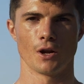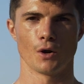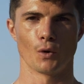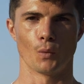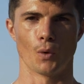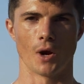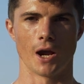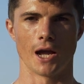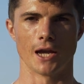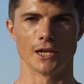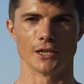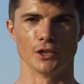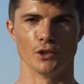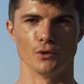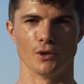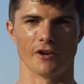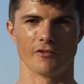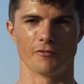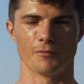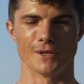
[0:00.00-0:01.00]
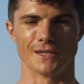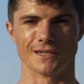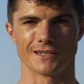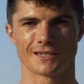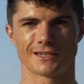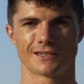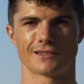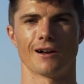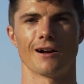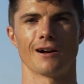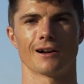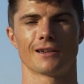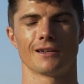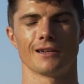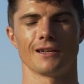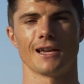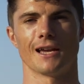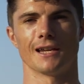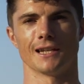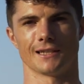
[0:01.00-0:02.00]
where you have been stuck
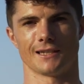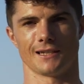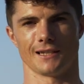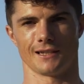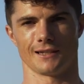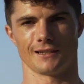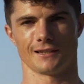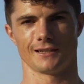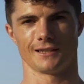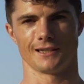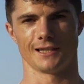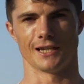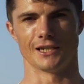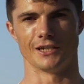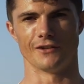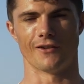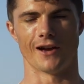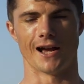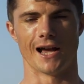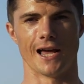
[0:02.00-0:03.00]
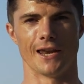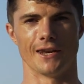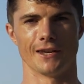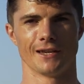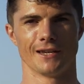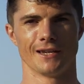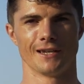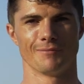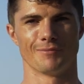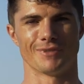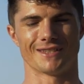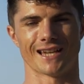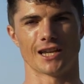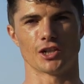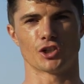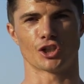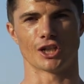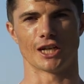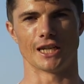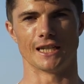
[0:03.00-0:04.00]
editing and you've had
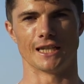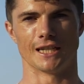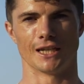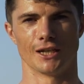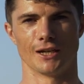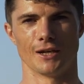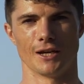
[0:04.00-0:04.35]
potentially